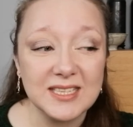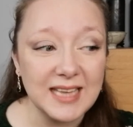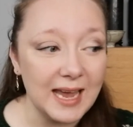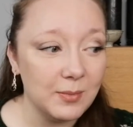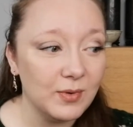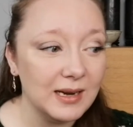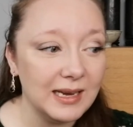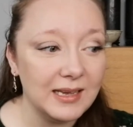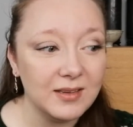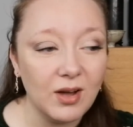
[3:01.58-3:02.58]
the same,
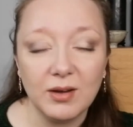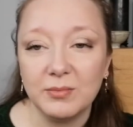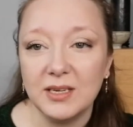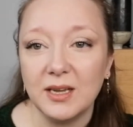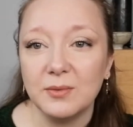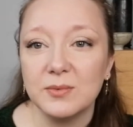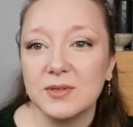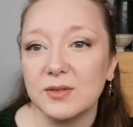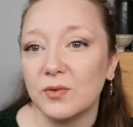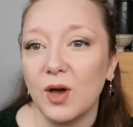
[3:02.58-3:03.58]
really. You can't, you know,
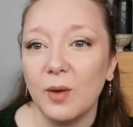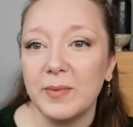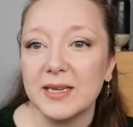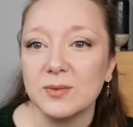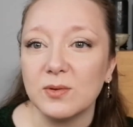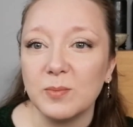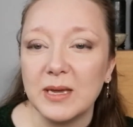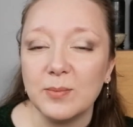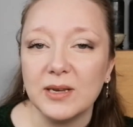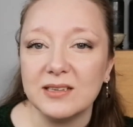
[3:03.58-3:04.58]
sort of can't mix with other
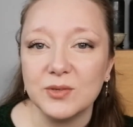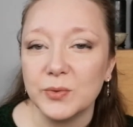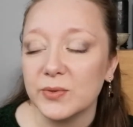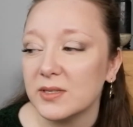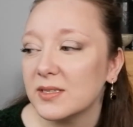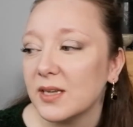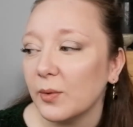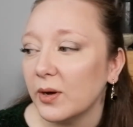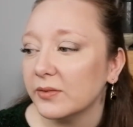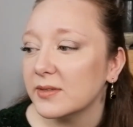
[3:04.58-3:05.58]
people indoors and
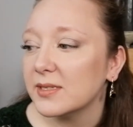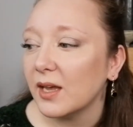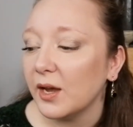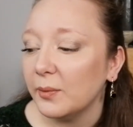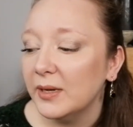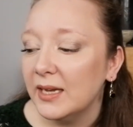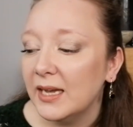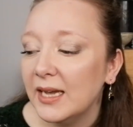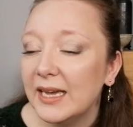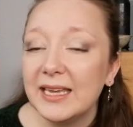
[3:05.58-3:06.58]
so on. So,
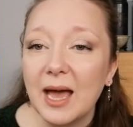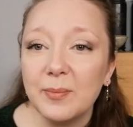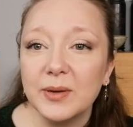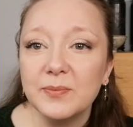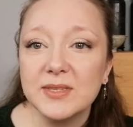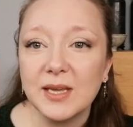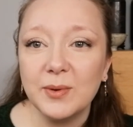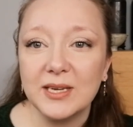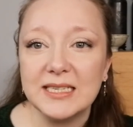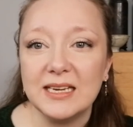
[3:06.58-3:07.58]
yep, so
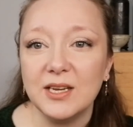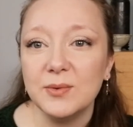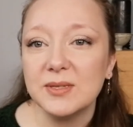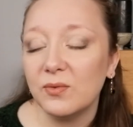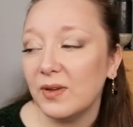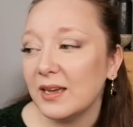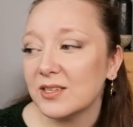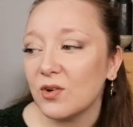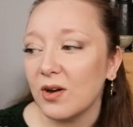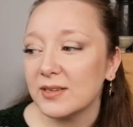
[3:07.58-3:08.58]
it continues, and
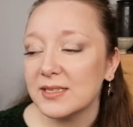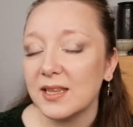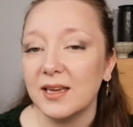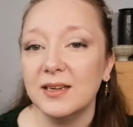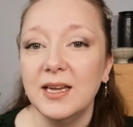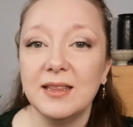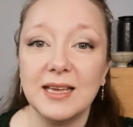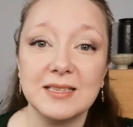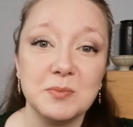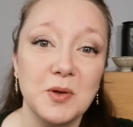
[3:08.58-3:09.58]
fingers crossed that
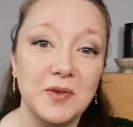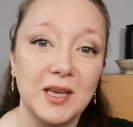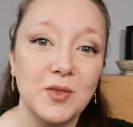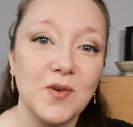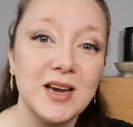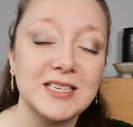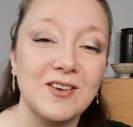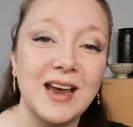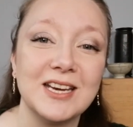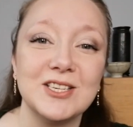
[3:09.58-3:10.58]
things are moving in the right
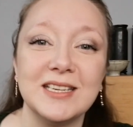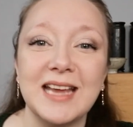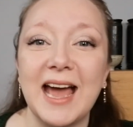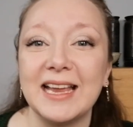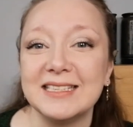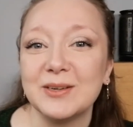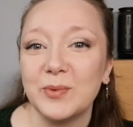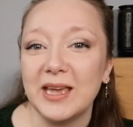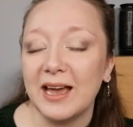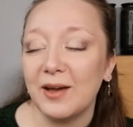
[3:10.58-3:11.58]
direction and
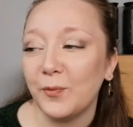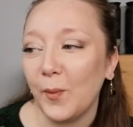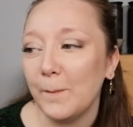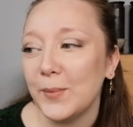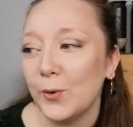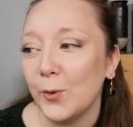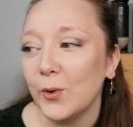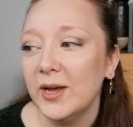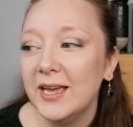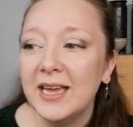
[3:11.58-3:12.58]
we have
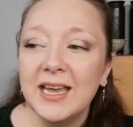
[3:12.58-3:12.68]
more